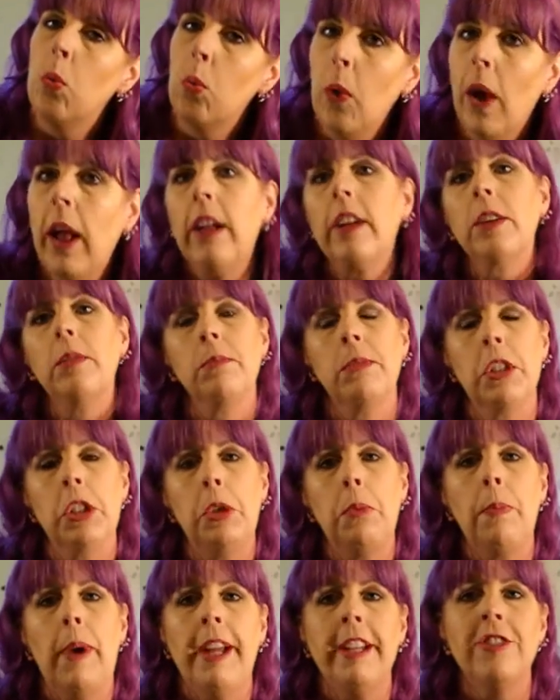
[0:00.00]
Welcome
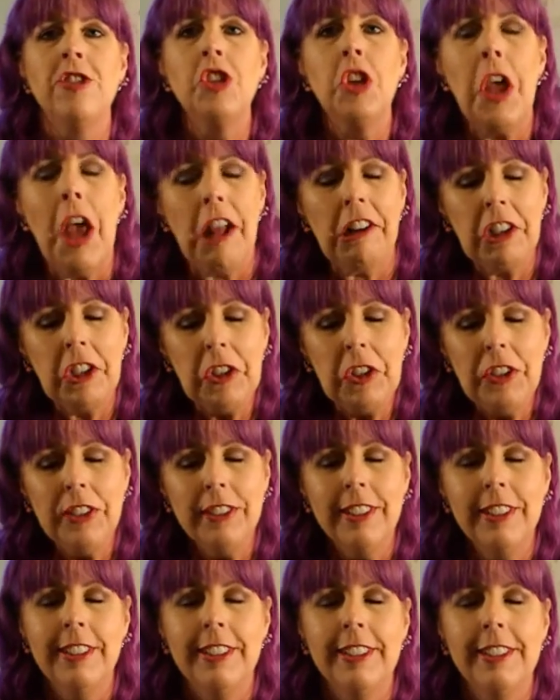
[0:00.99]
to my channel.
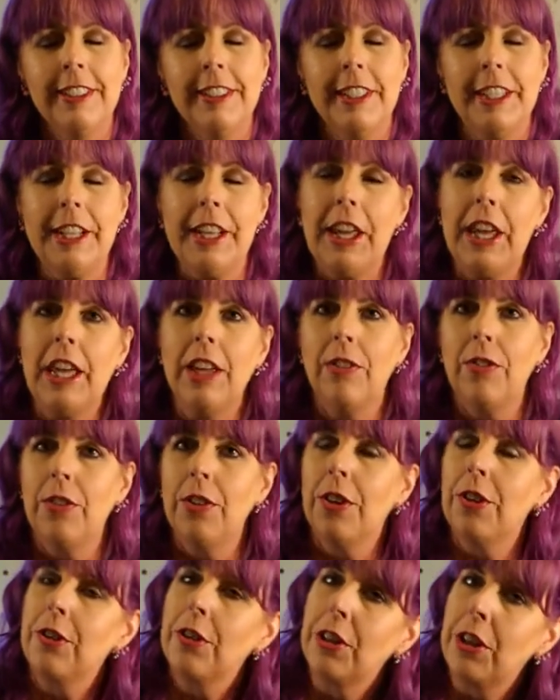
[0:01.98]
If
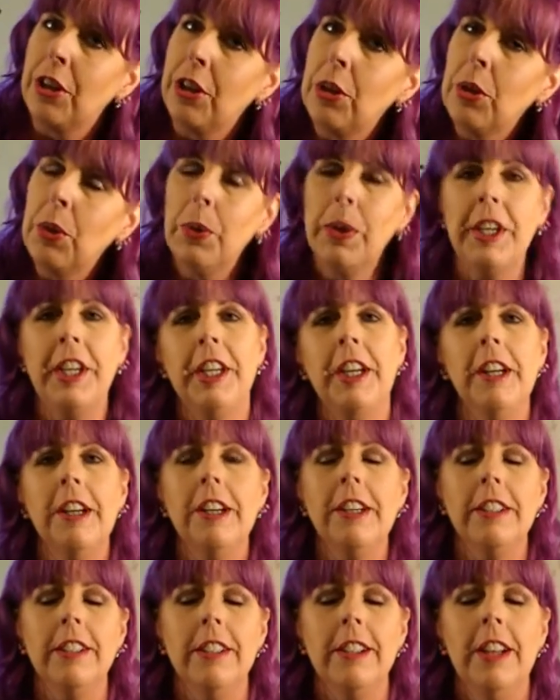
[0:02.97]
you're new
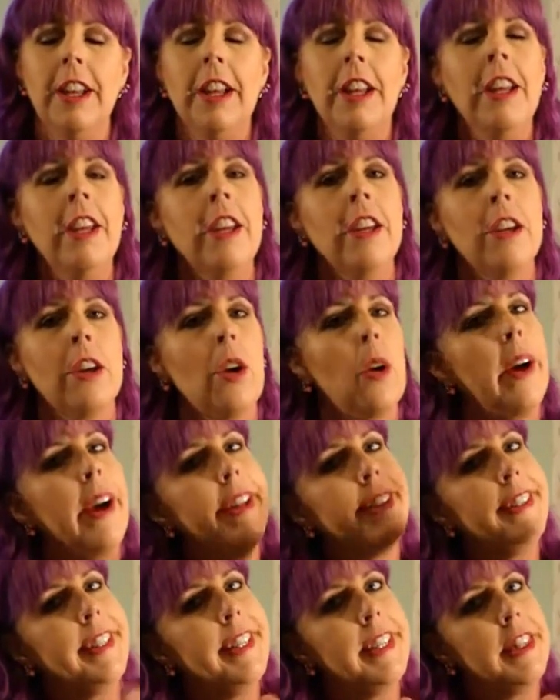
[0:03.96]
here, go
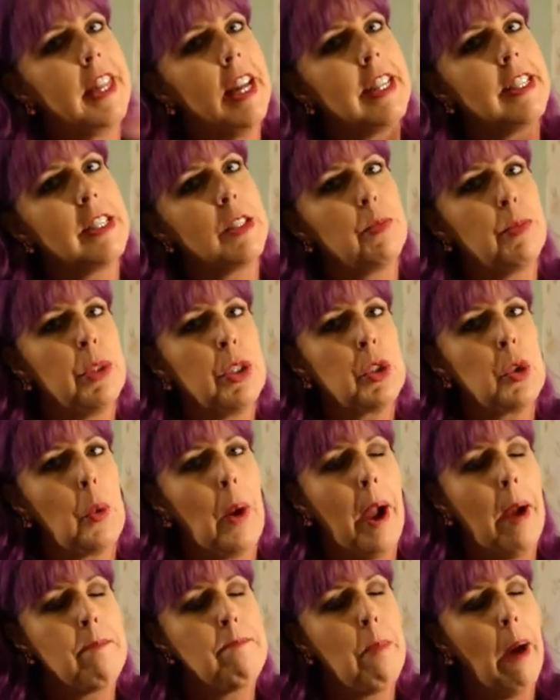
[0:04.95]
ahead and hit that
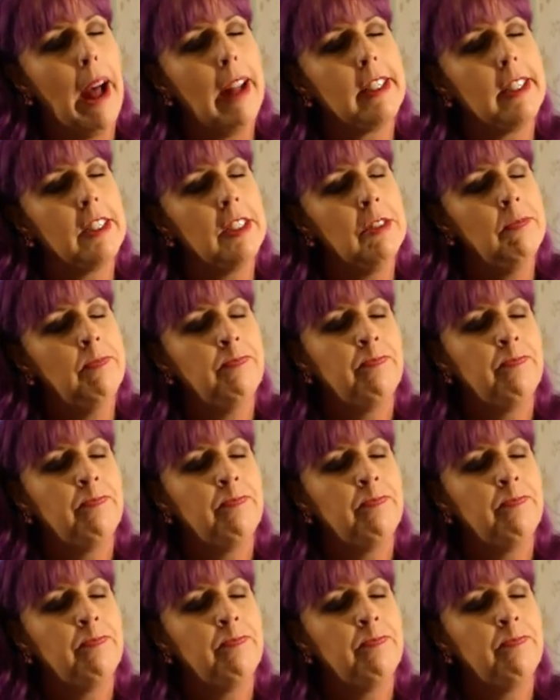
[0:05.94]
subscribe button.